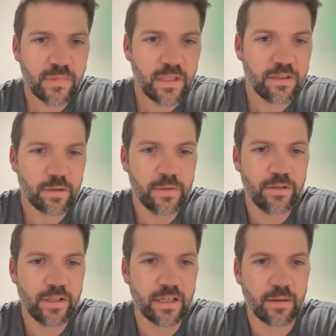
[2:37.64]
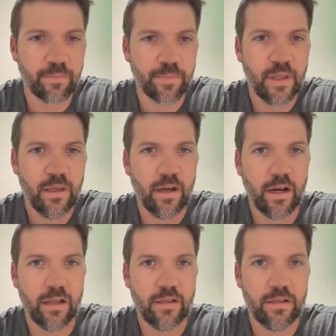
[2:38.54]
So let me do that again. All
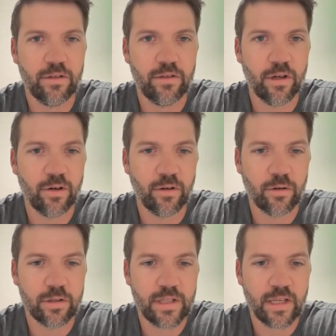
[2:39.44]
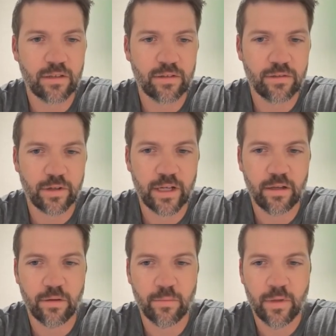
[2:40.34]
right, you go cortex,
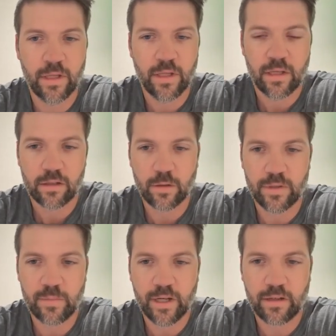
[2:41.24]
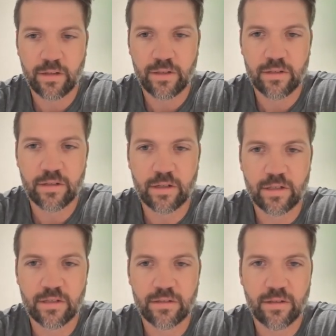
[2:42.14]
striatum, globus pallidus
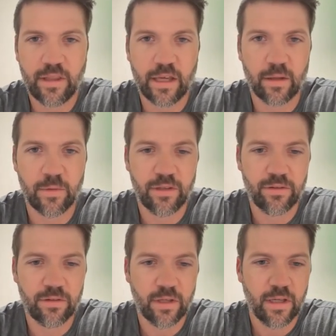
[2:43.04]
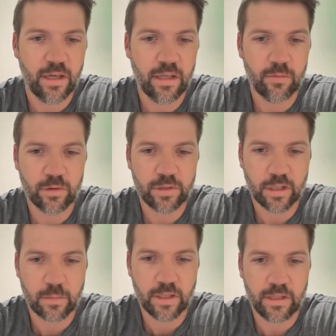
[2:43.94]
internus, thalamus, and then we'll
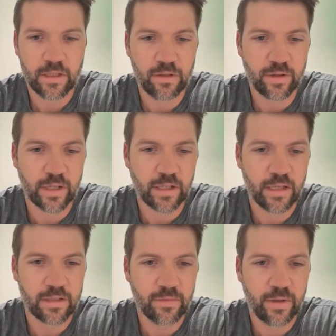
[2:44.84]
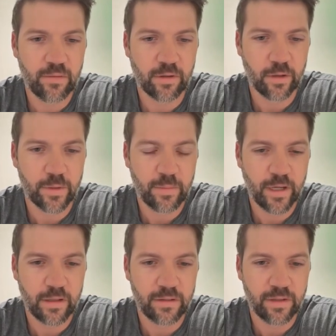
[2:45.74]
talk about the indirect next. We have the globus
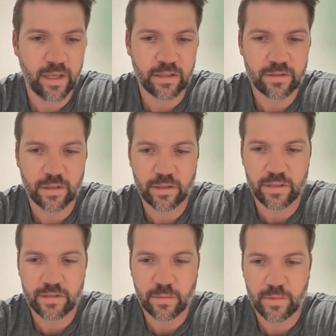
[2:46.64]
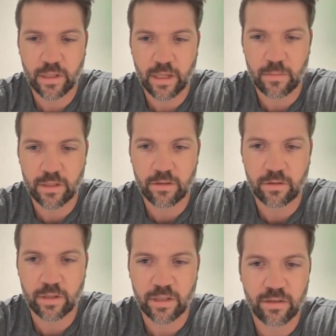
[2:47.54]
pallidus externus, subthalamic
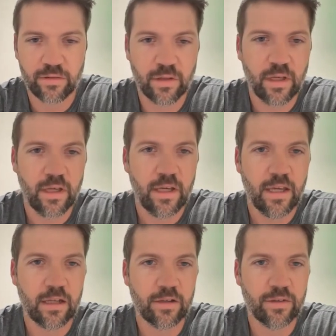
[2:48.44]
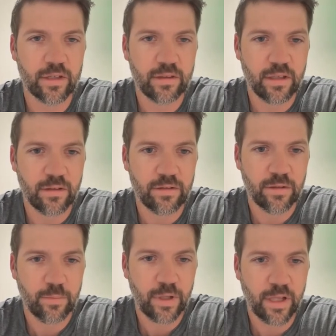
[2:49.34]
nucleus, and it goes like
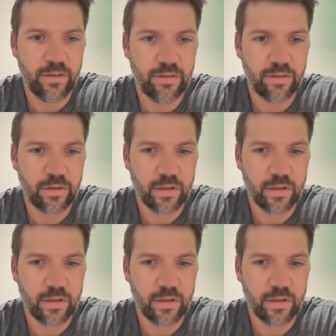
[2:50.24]
this: plus,